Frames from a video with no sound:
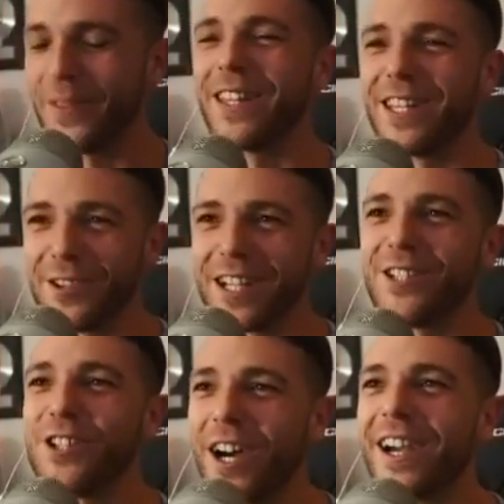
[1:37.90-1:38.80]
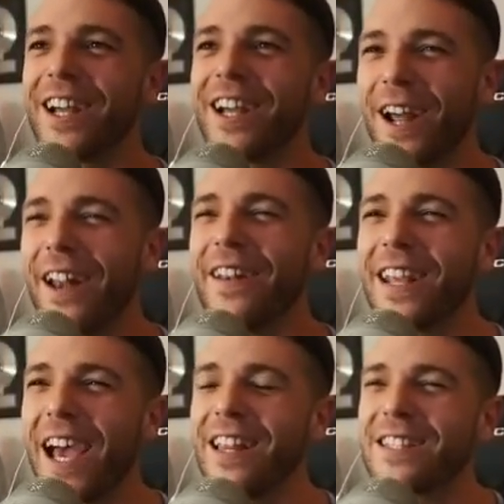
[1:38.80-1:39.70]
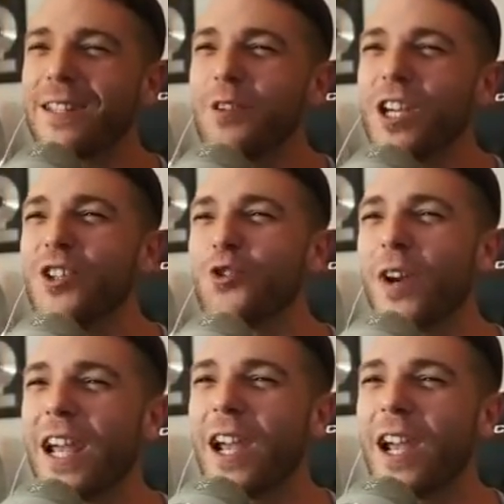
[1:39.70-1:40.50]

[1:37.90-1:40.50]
you could chug and like something you could drink